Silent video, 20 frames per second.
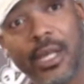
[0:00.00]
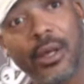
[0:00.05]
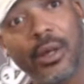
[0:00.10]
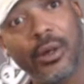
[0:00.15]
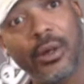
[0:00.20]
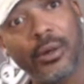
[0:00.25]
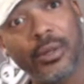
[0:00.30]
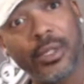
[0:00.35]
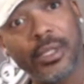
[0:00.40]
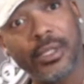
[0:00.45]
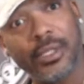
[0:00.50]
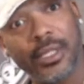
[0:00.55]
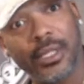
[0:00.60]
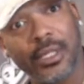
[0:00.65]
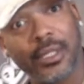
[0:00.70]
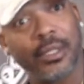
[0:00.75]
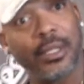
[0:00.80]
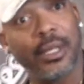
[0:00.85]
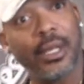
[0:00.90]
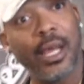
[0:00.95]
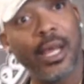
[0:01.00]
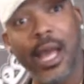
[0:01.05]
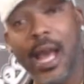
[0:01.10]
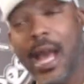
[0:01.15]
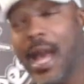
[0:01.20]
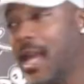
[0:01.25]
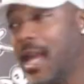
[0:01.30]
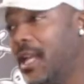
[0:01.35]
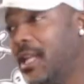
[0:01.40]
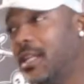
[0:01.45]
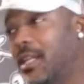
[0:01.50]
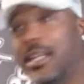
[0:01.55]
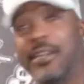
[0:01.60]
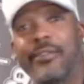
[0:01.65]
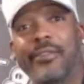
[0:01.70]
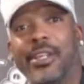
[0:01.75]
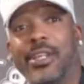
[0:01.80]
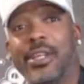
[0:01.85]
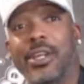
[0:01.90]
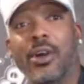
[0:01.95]
oh, this nigga, I ain't
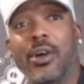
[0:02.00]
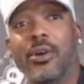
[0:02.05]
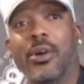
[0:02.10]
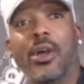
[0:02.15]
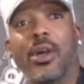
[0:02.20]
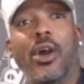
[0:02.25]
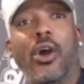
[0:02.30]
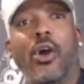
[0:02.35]
even know.